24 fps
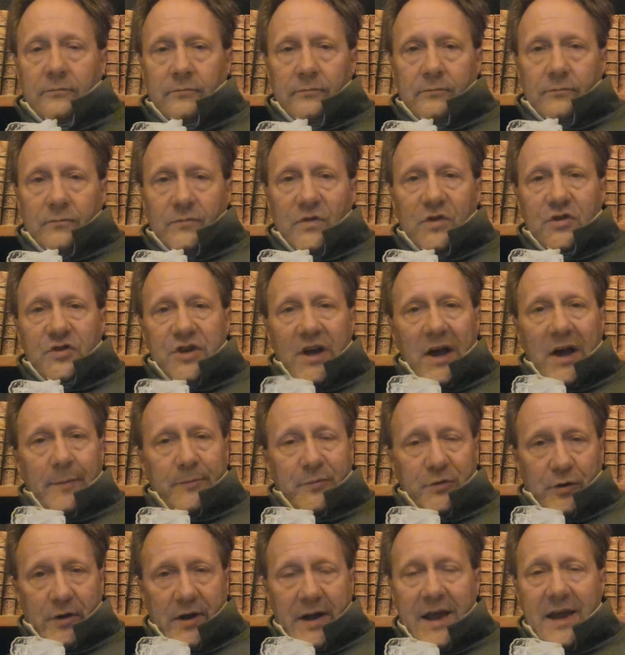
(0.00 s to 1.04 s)
In
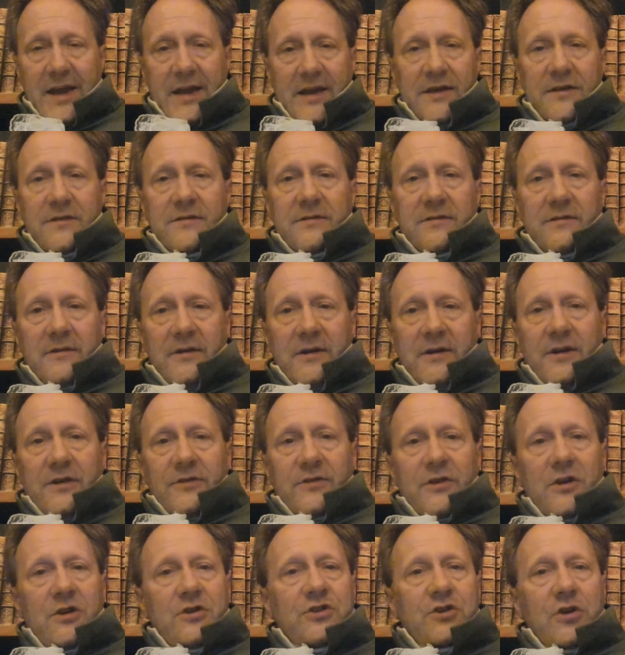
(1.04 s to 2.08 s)
Chapter 8,
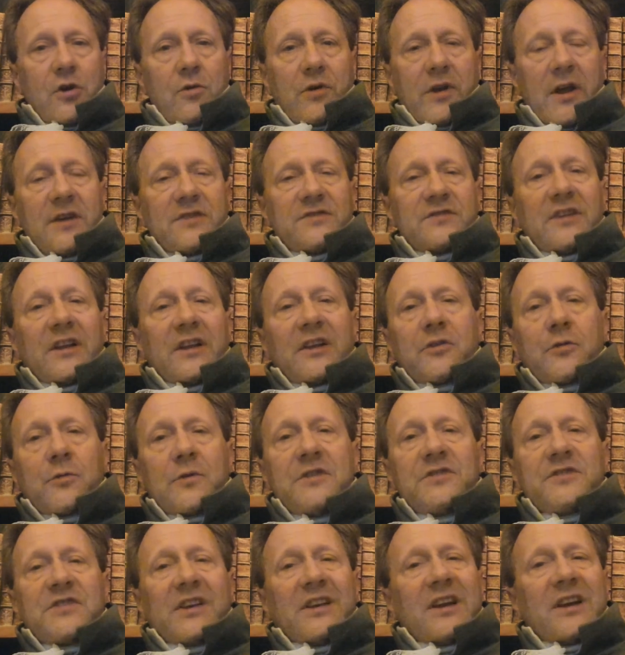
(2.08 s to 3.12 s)
they showcase an
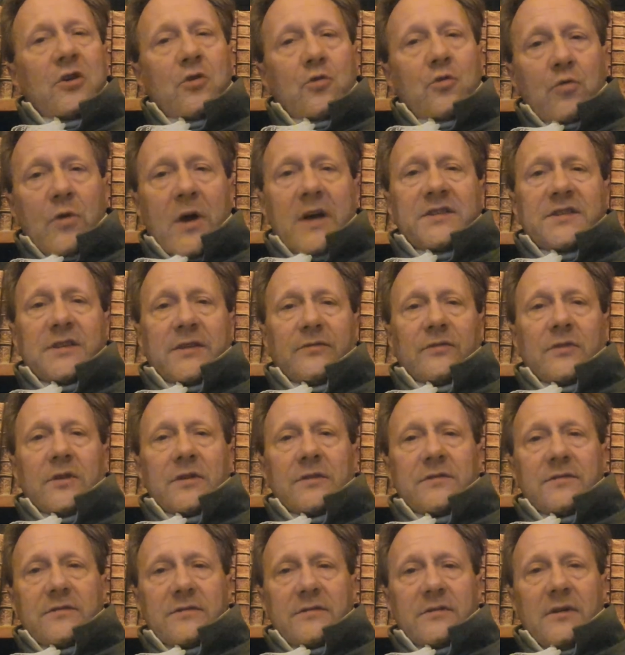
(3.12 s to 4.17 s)
increasing
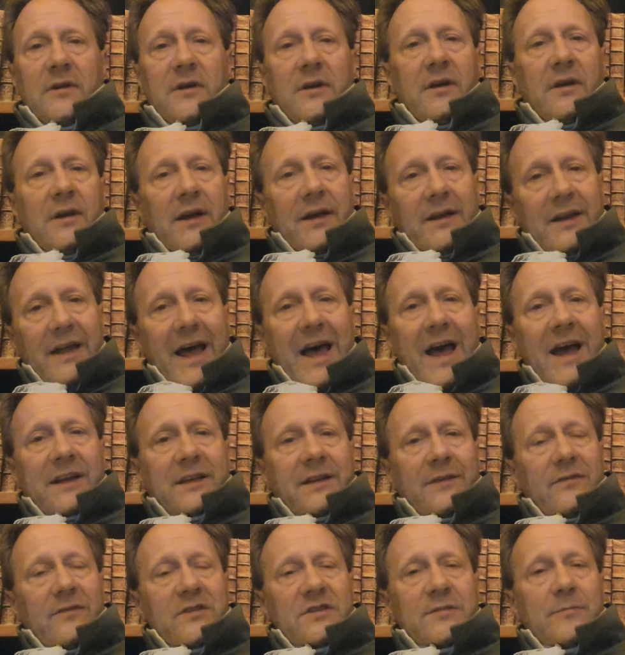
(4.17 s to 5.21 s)
aggressiveness and
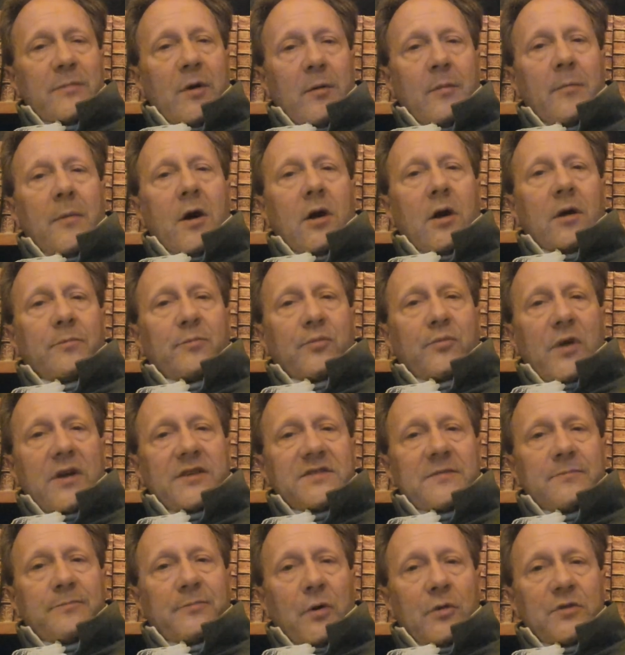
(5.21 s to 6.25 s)
activism among
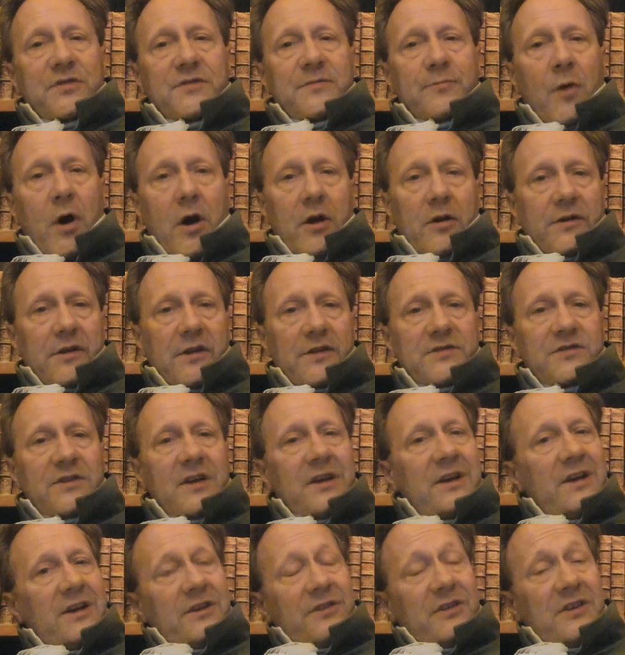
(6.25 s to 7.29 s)
present postmodernists,
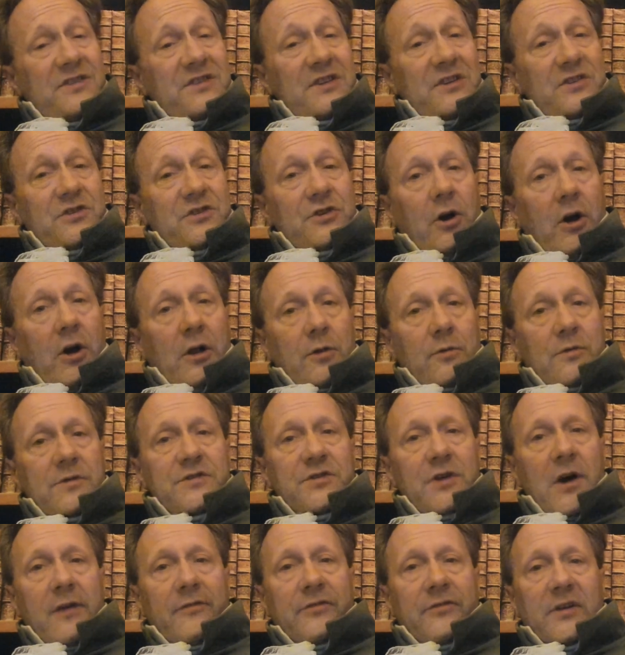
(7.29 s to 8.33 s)
this intolerance
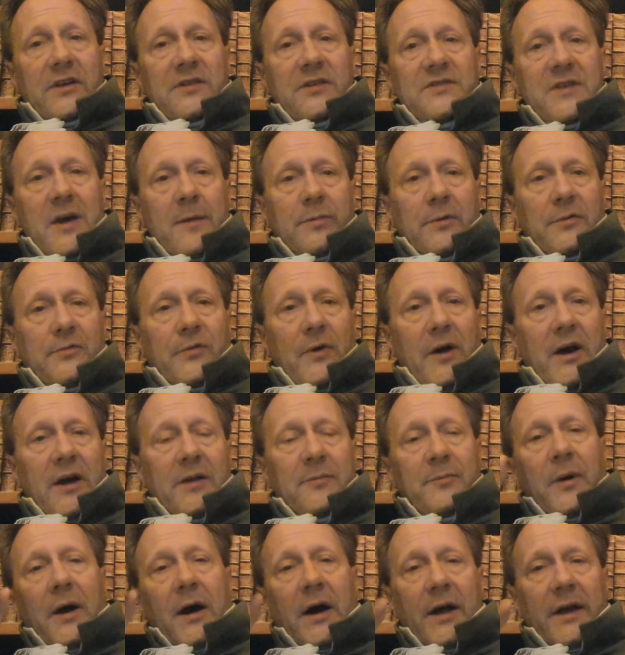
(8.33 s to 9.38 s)
often exemplified
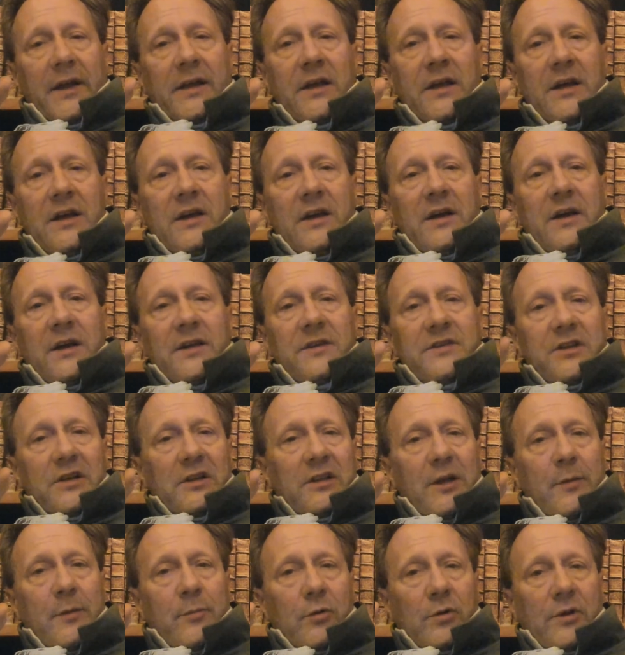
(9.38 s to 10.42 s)
by
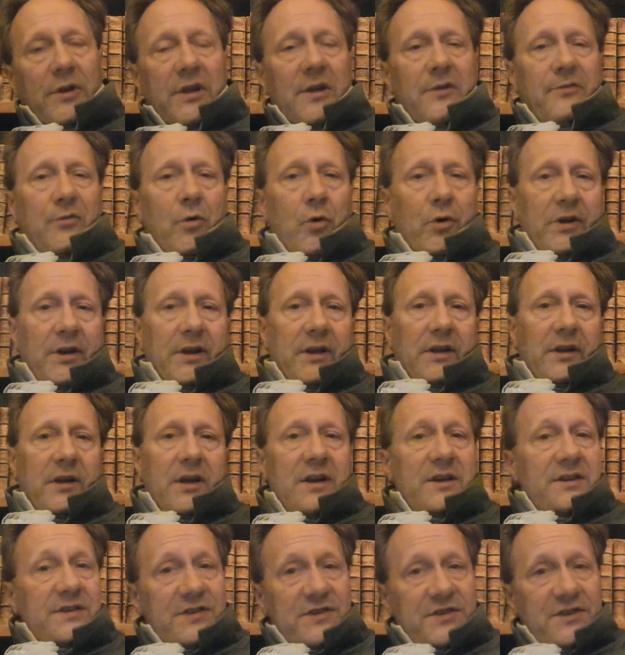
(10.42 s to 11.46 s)
deliberately avoiding
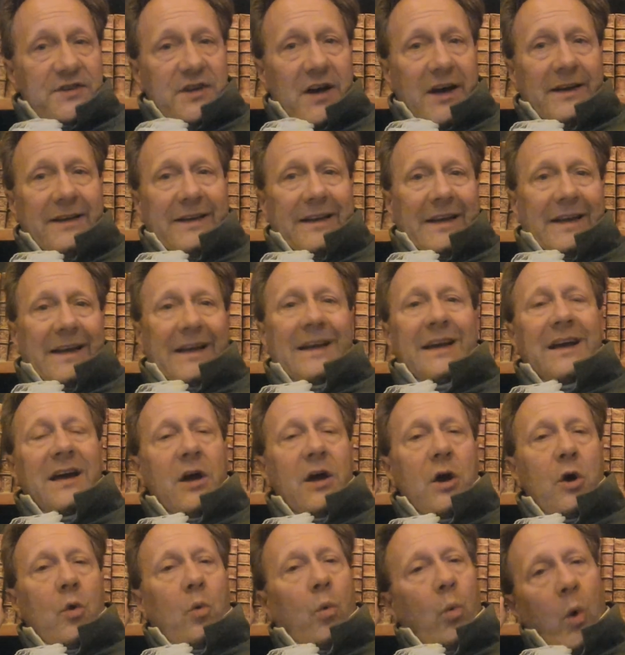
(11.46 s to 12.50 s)
citing
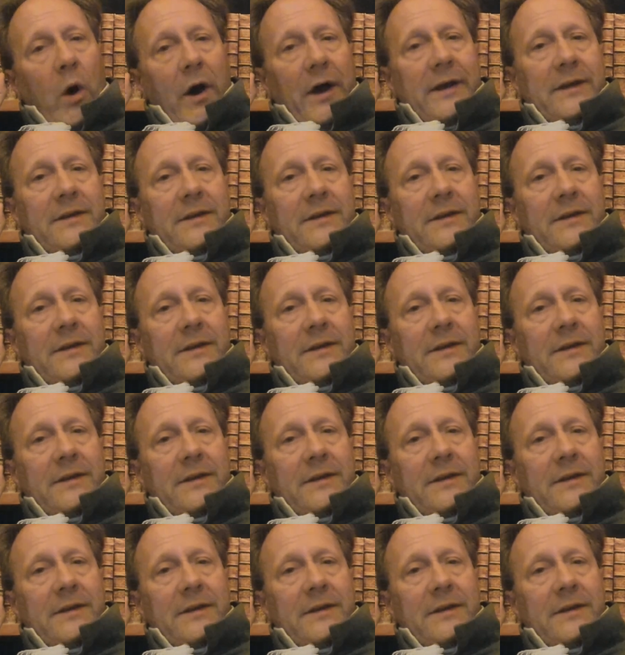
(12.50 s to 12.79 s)
white,